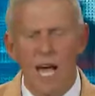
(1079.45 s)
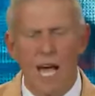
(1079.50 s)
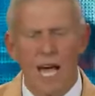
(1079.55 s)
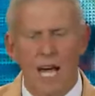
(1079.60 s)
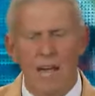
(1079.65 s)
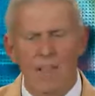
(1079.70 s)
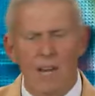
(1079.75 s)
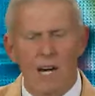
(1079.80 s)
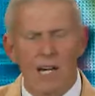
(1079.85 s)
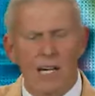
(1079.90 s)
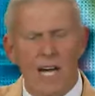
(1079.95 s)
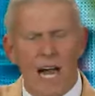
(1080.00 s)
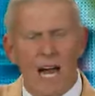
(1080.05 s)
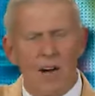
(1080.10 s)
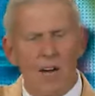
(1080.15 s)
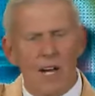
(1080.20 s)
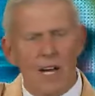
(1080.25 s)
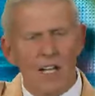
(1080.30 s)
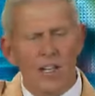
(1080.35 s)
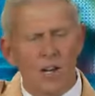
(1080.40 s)
and they're
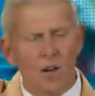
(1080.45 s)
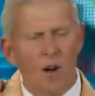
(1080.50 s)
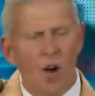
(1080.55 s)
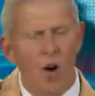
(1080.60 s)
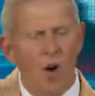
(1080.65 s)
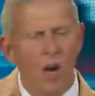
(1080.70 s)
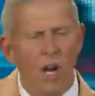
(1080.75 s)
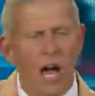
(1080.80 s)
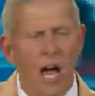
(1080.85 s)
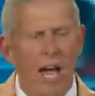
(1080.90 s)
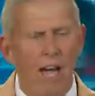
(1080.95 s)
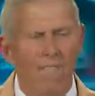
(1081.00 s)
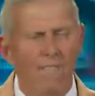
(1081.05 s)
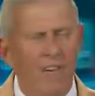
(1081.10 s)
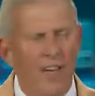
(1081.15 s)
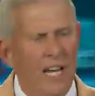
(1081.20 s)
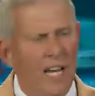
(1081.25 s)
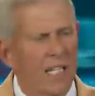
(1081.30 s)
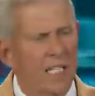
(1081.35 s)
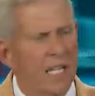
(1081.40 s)
carrying their own
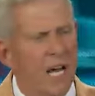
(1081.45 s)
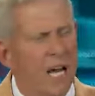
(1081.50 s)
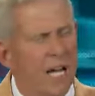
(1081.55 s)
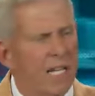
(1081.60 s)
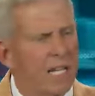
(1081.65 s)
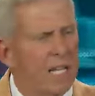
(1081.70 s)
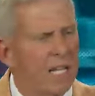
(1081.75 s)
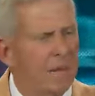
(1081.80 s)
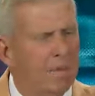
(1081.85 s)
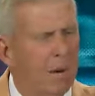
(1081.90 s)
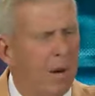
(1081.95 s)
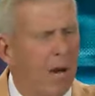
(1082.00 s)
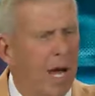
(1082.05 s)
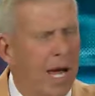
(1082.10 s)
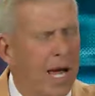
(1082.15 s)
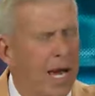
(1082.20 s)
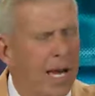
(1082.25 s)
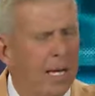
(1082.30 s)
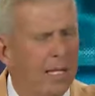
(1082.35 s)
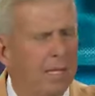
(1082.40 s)
IVs onto the
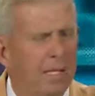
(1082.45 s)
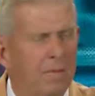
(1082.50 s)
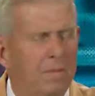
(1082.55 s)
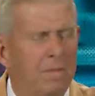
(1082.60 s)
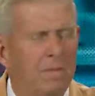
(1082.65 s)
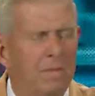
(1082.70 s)
plane,